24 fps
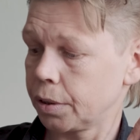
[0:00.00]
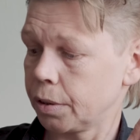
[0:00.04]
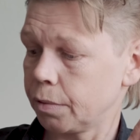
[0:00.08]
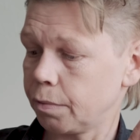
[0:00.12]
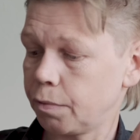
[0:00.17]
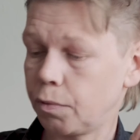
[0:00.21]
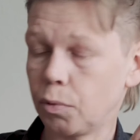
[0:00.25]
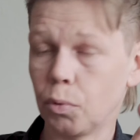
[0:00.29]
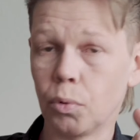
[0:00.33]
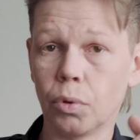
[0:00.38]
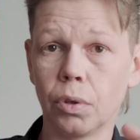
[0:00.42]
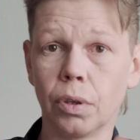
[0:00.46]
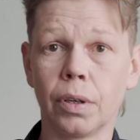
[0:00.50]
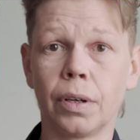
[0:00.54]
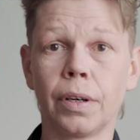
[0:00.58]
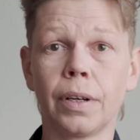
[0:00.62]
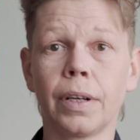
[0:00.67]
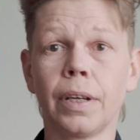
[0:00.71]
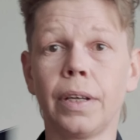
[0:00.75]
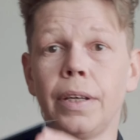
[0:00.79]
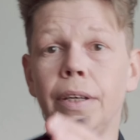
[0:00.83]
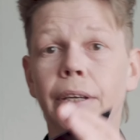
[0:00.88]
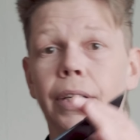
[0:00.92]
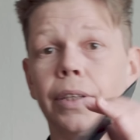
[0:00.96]
for
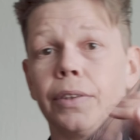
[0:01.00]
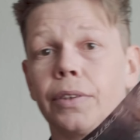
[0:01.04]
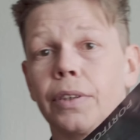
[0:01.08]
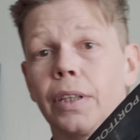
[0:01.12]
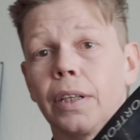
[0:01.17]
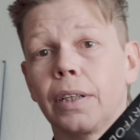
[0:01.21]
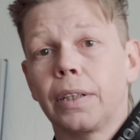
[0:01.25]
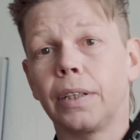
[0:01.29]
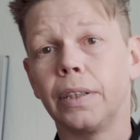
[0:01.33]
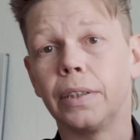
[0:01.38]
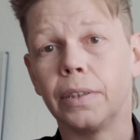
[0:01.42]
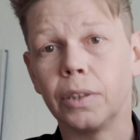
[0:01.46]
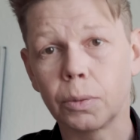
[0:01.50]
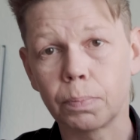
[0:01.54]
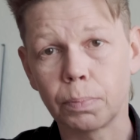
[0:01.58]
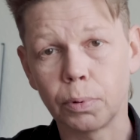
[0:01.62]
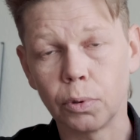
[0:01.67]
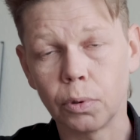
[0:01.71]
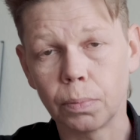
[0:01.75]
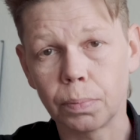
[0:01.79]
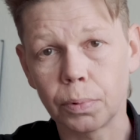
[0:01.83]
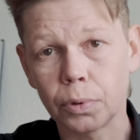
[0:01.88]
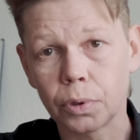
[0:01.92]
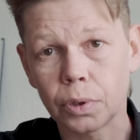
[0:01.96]
exactly this
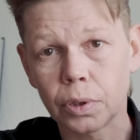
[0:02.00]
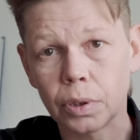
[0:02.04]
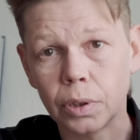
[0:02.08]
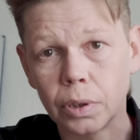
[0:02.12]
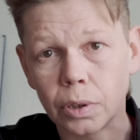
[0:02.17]
purpose.